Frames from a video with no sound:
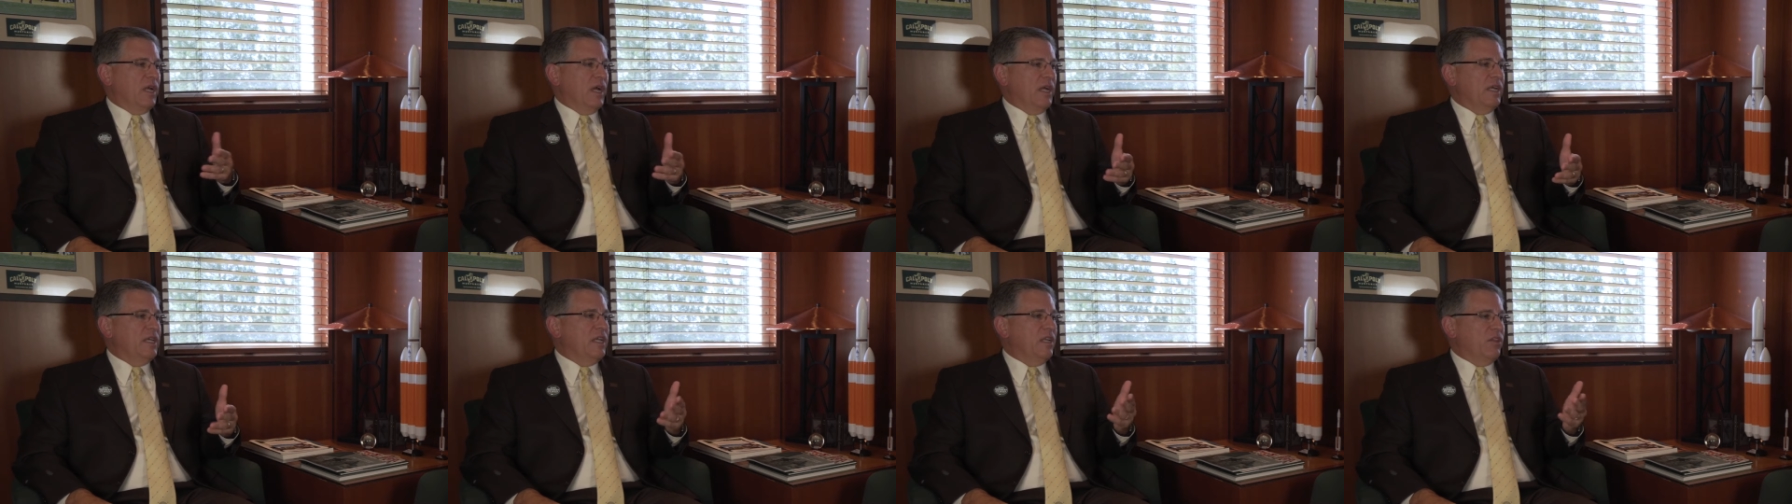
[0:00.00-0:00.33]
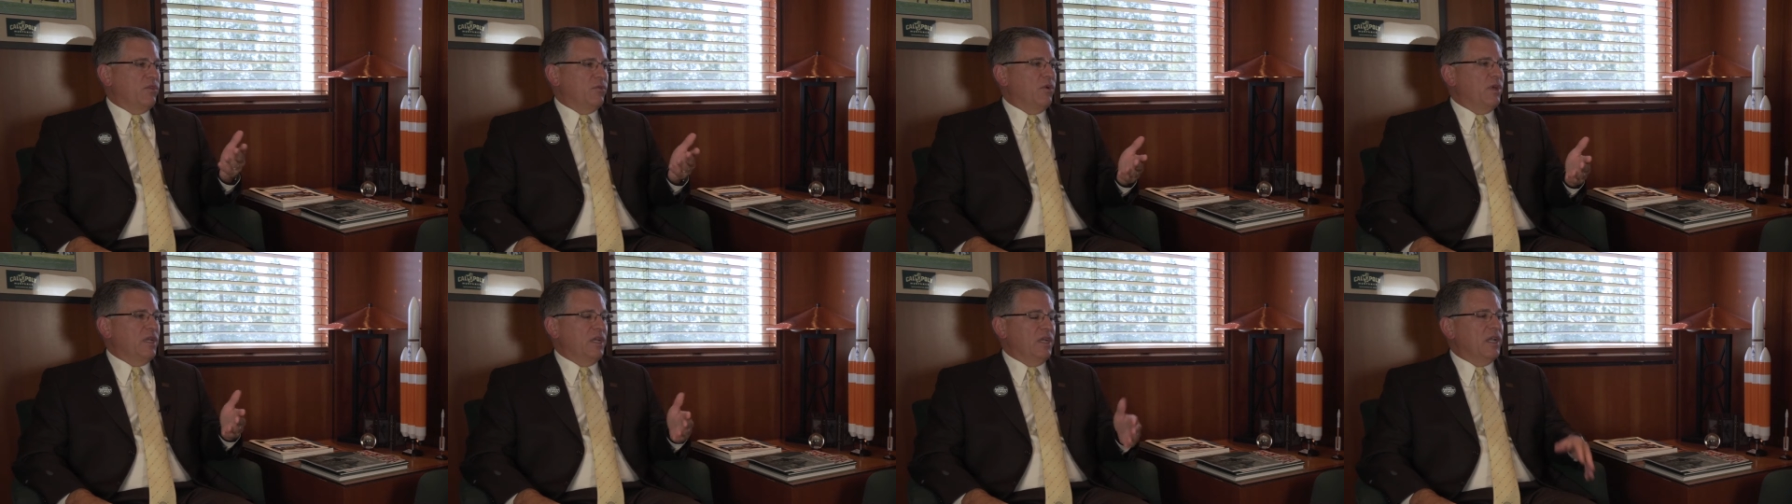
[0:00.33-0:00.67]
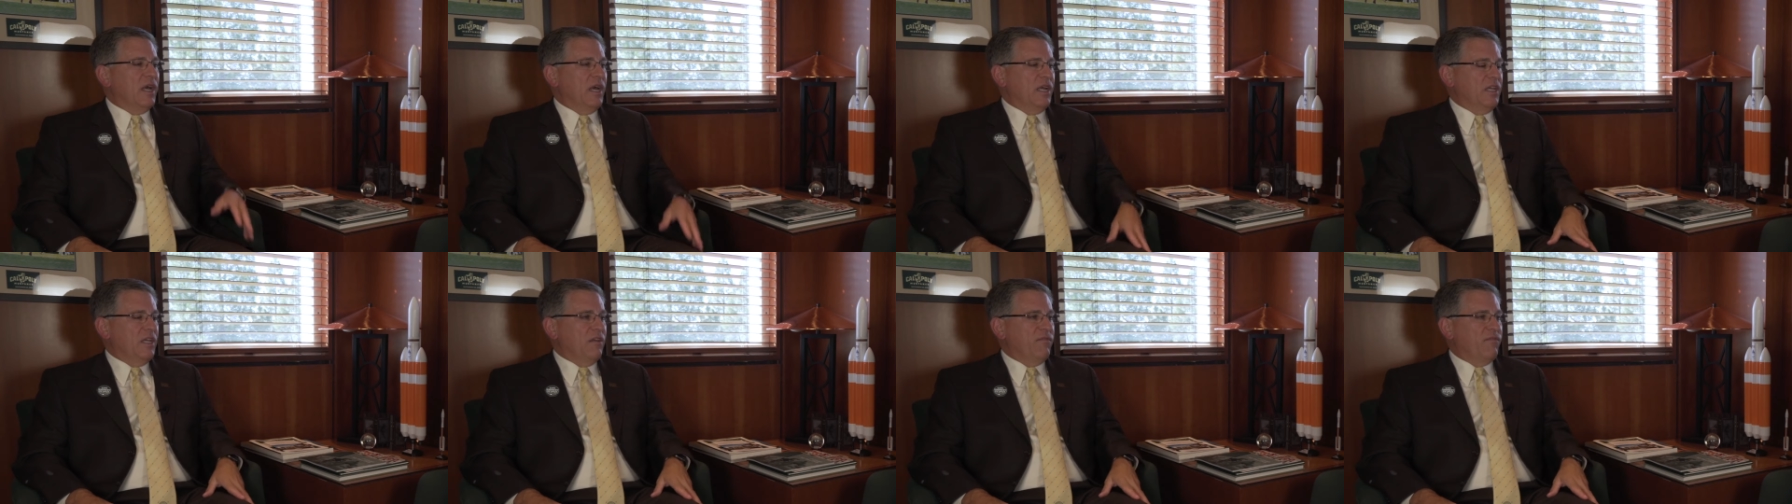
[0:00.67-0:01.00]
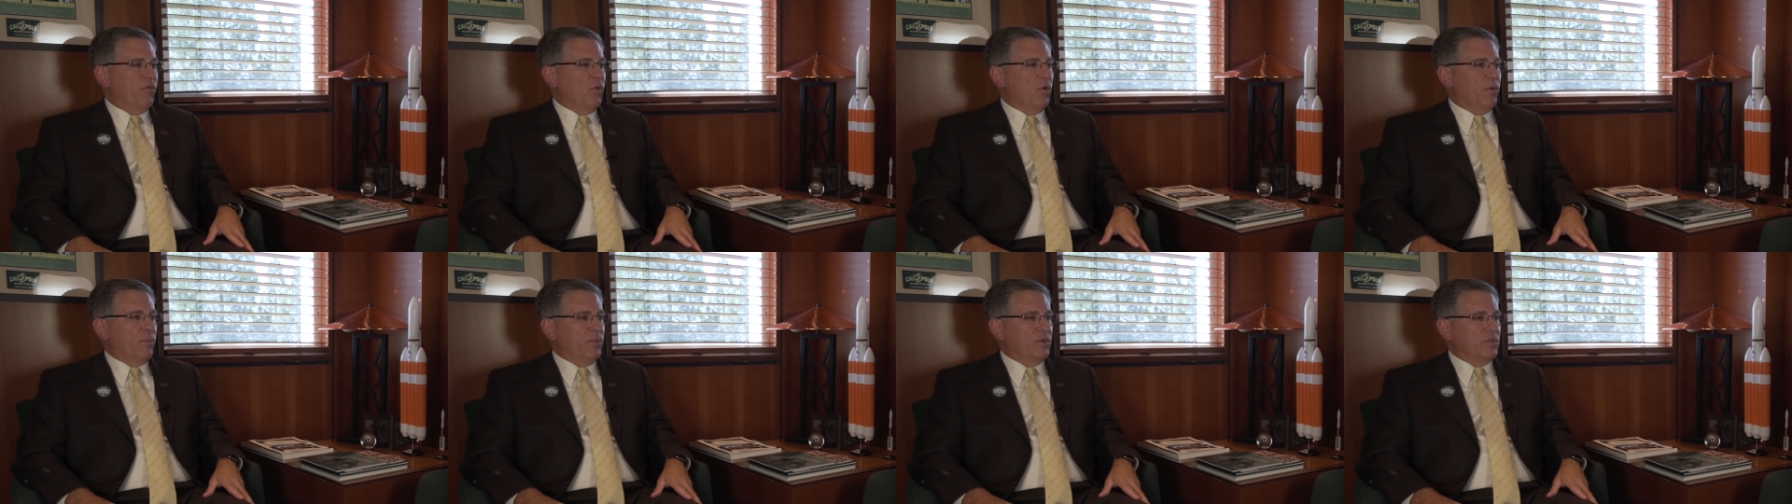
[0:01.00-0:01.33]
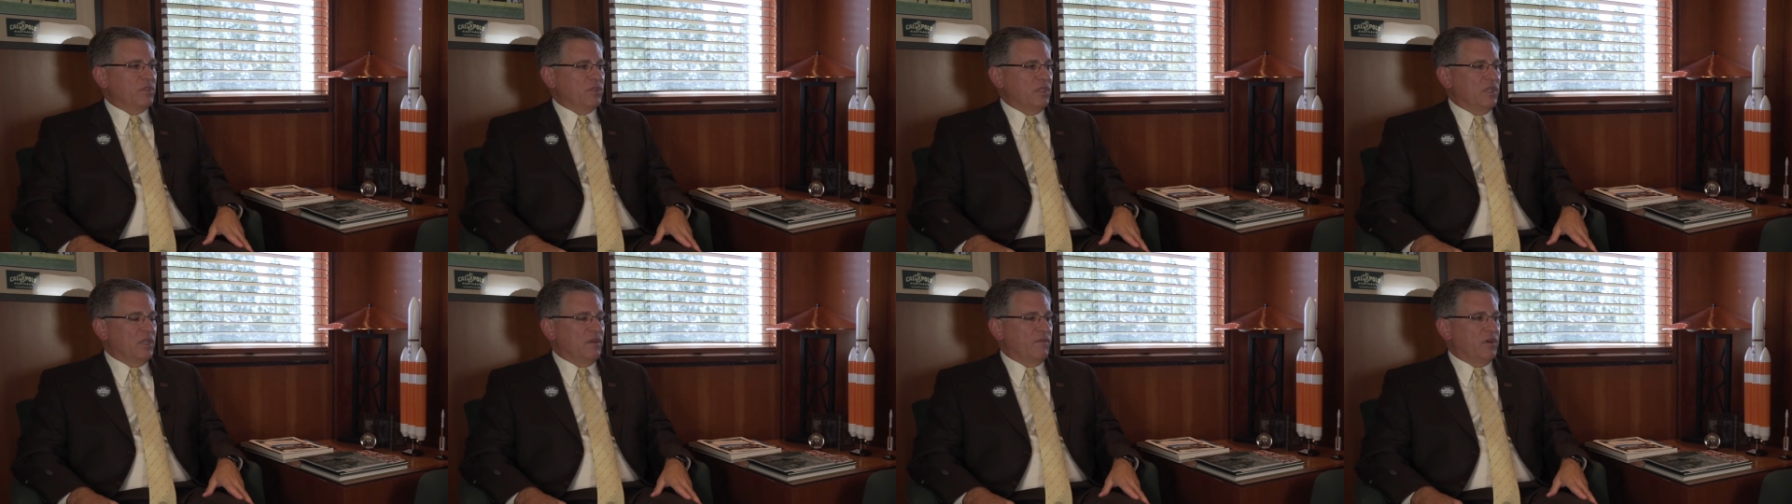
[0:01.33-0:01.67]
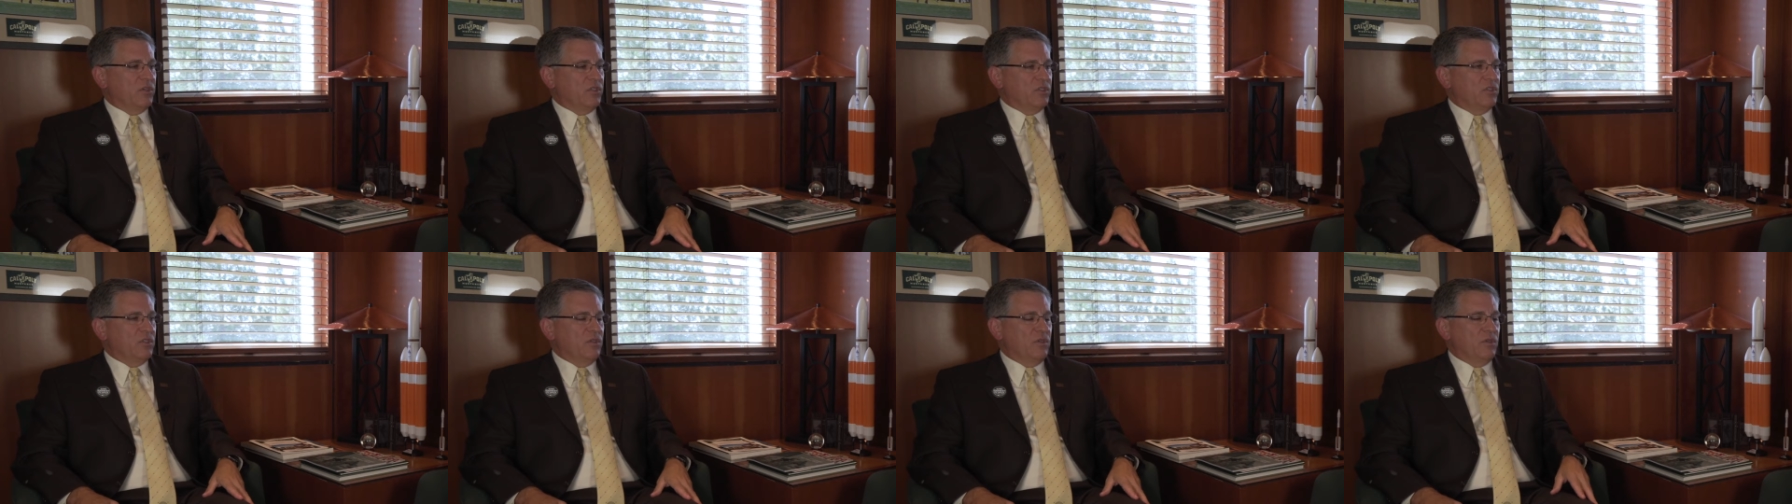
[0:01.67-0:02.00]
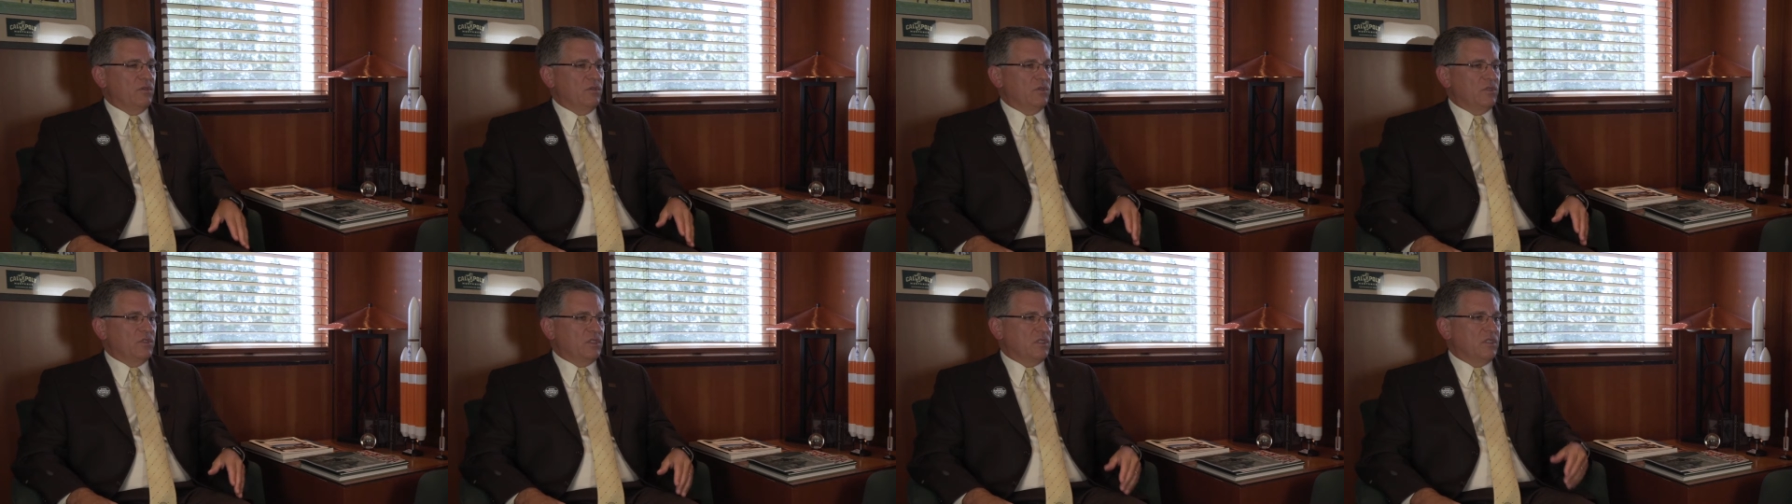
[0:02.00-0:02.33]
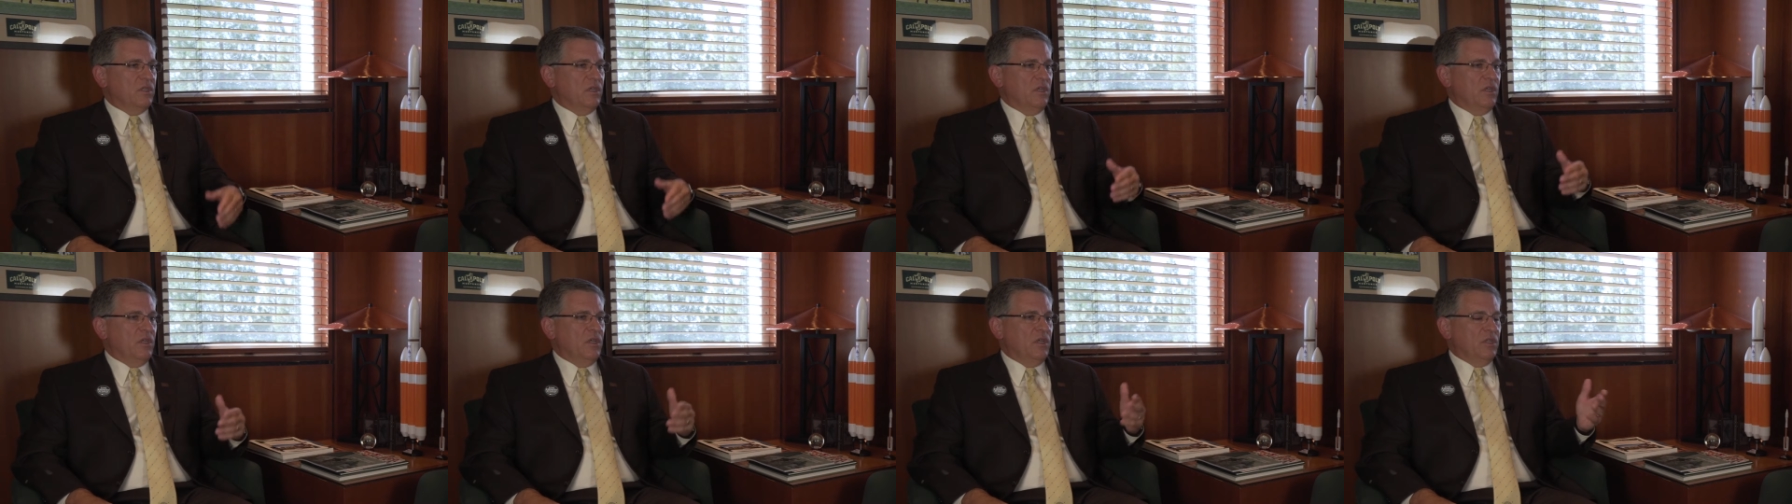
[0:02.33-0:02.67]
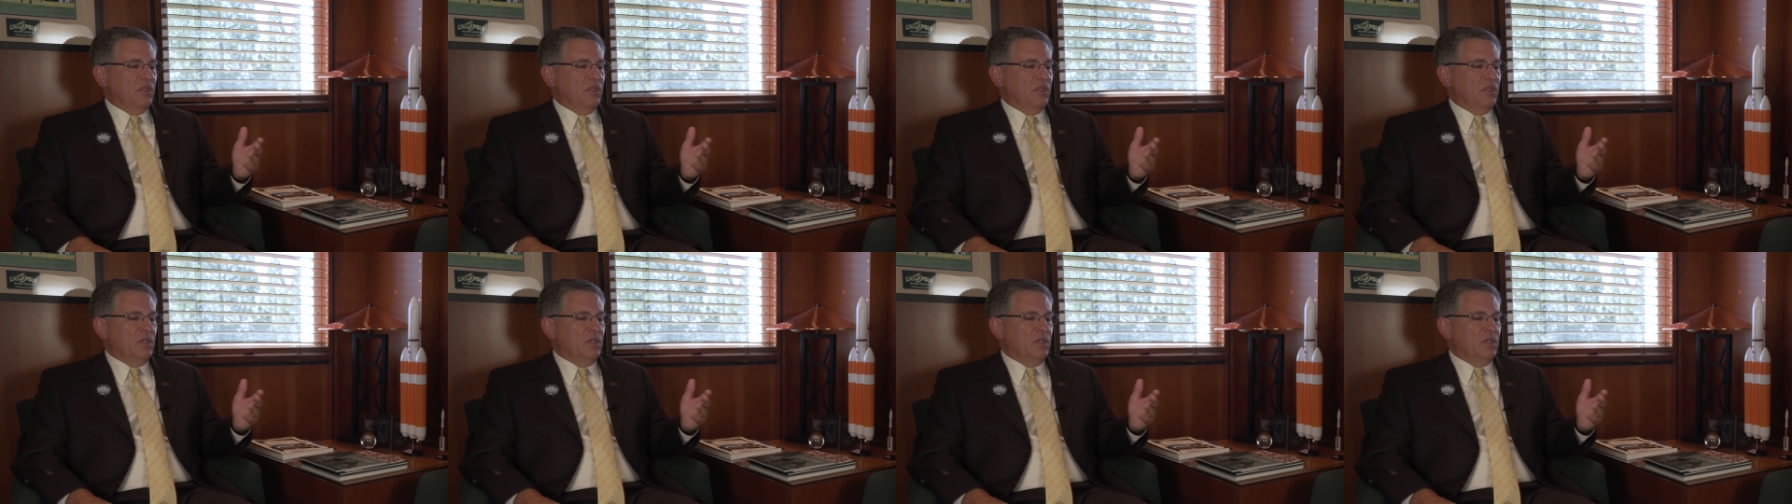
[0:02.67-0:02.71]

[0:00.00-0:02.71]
93 to 94 percent of our students